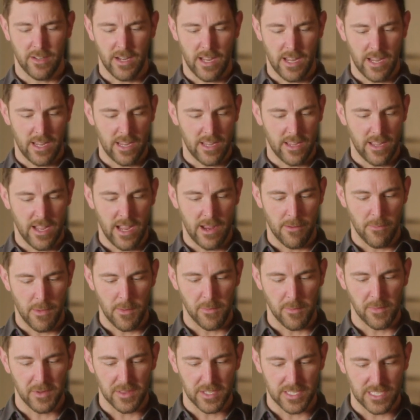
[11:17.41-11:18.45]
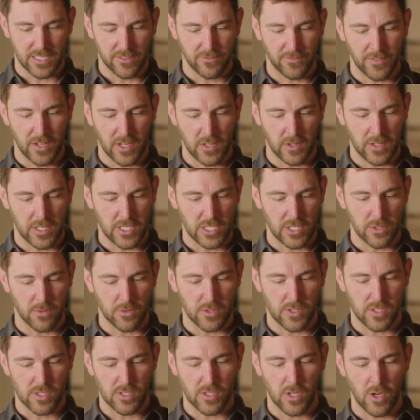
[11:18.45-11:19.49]
And I remember this feeling. She
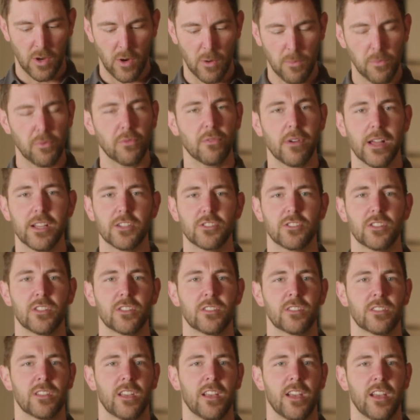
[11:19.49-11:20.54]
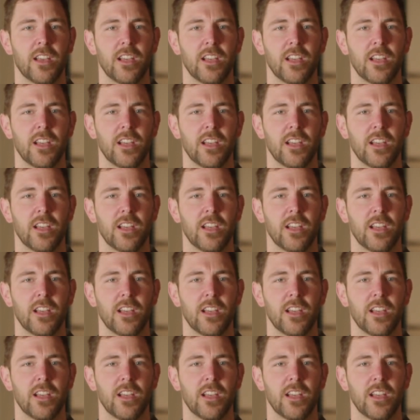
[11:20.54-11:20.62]
was so precious.